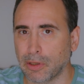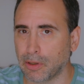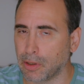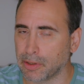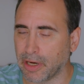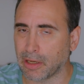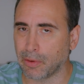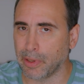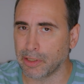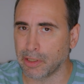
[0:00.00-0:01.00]
or
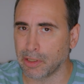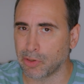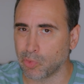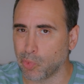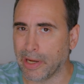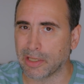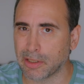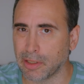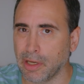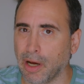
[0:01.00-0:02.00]
declaration to
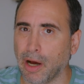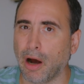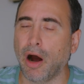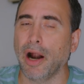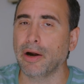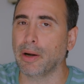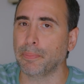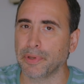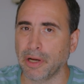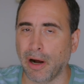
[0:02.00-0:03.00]
reds higher
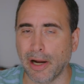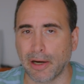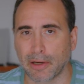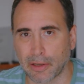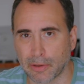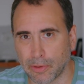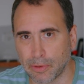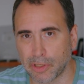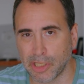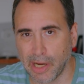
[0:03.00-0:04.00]
up the
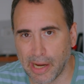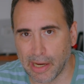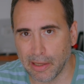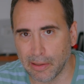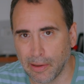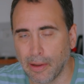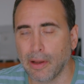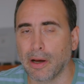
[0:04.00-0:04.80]
hierarchical chain,